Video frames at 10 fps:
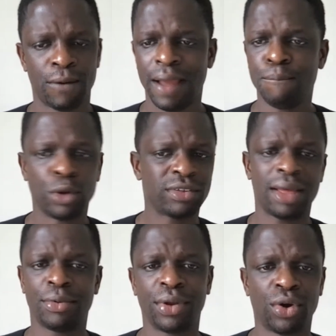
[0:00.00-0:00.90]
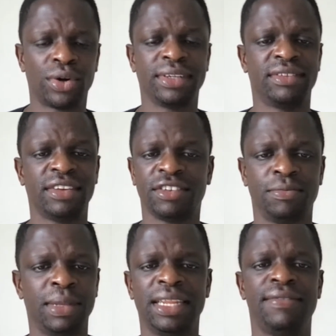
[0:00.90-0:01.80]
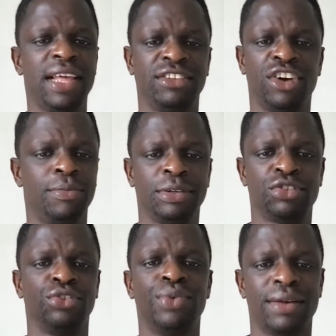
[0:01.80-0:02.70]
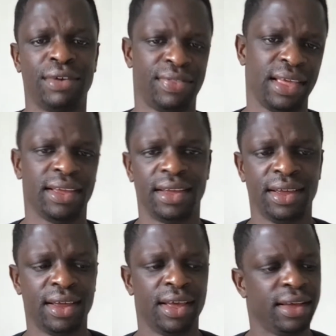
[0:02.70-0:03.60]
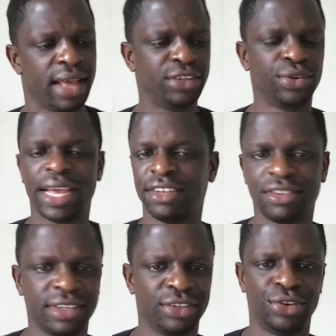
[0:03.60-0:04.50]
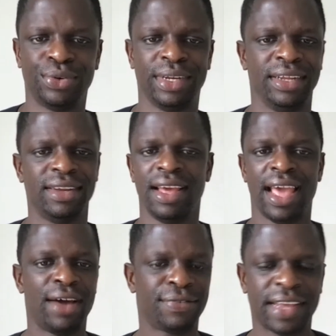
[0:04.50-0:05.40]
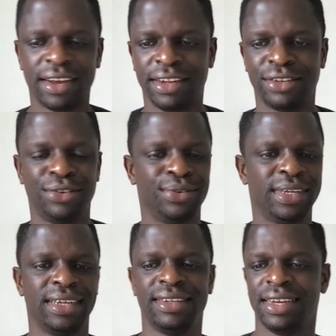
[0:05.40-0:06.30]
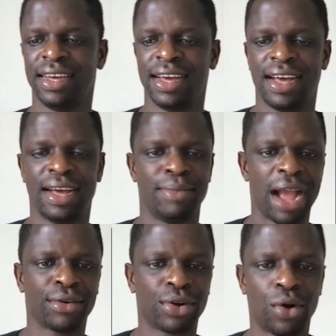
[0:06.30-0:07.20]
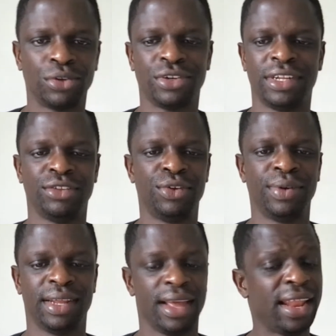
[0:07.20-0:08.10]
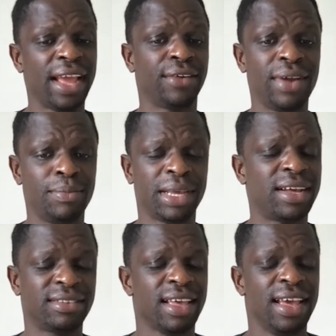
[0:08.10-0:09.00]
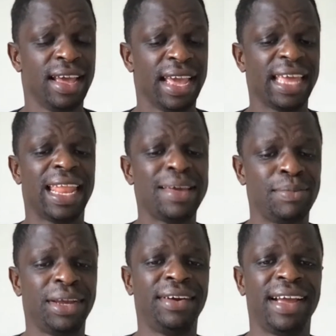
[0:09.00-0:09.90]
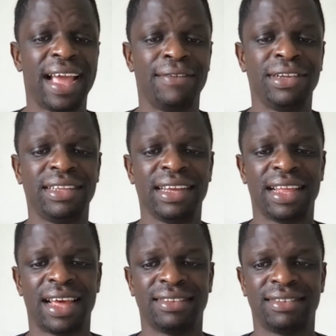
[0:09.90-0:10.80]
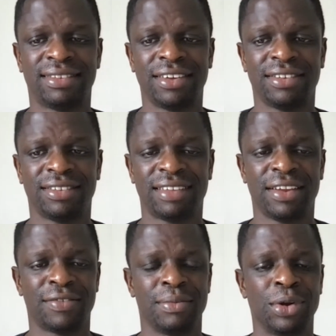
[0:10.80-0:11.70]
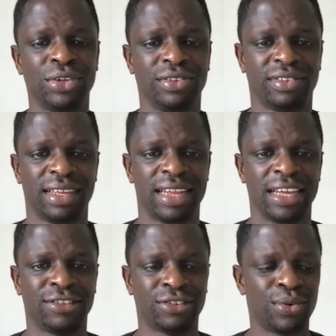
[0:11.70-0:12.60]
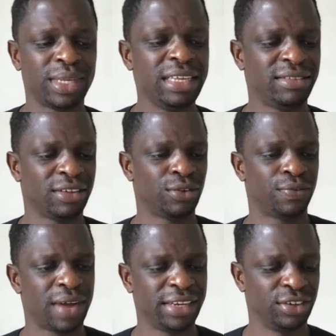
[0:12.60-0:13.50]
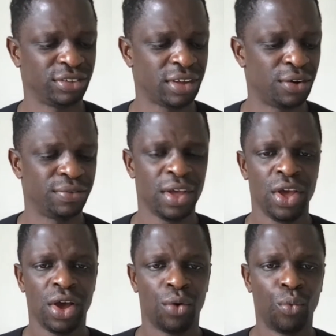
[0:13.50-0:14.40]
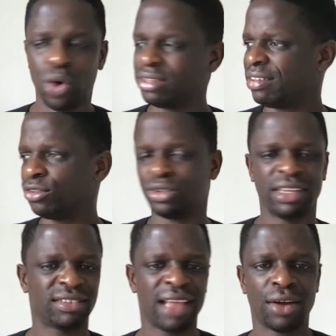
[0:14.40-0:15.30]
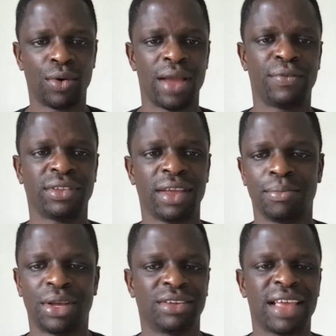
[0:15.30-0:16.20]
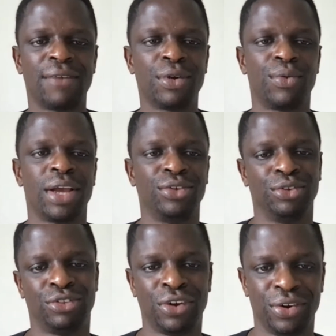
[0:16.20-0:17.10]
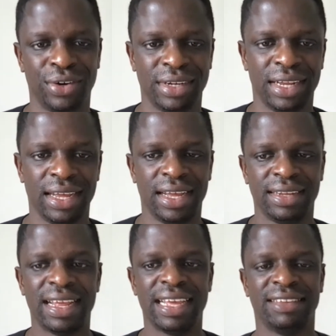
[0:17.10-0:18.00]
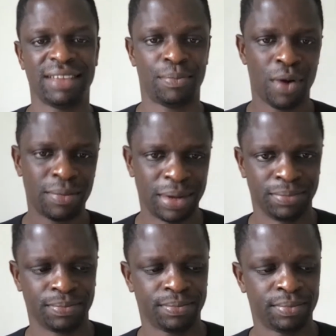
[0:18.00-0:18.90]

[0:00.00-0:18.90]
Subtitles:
right? Most Liberian organizations believe their job is to do everything. Education, they're doing it. Healthcare, they're doing it. Agriculture, they're doing it. And I agree, because in Liberia, everything at such a state of emergency that it's so easy to find yourself wanting to just tackle everything, because everywhere you turn, there is a problem.